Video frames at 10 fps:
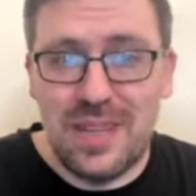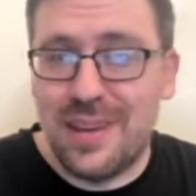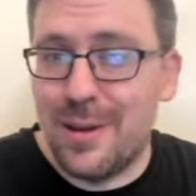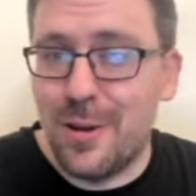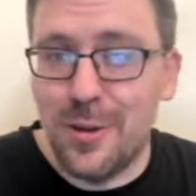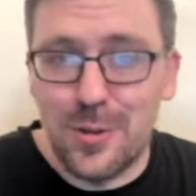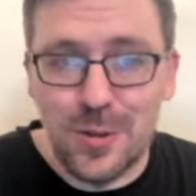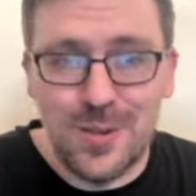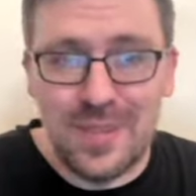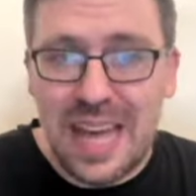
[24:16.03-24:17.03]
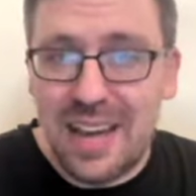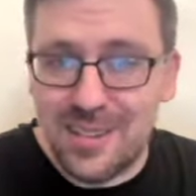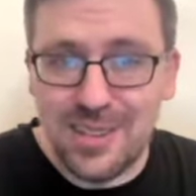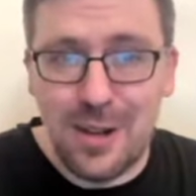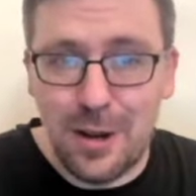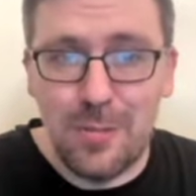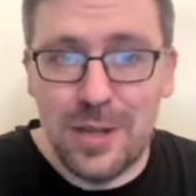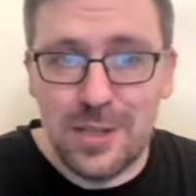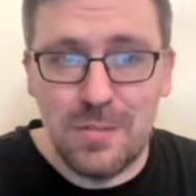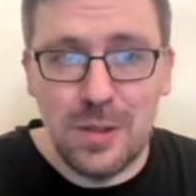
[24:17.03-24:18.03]
taking all sorts of
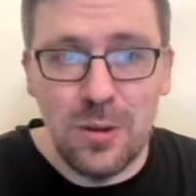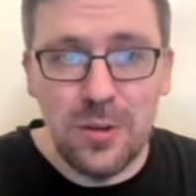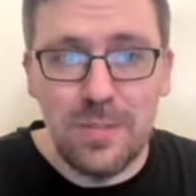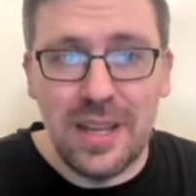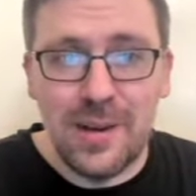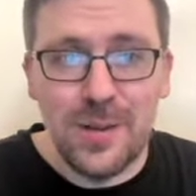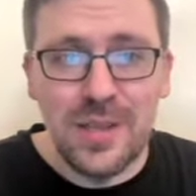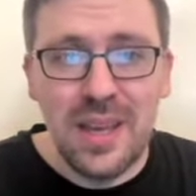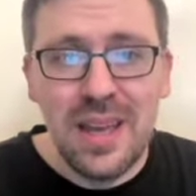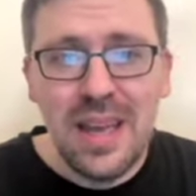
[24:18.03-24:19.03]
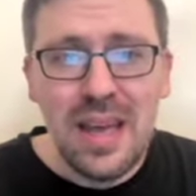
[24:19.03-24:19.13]
calculated risks with older players,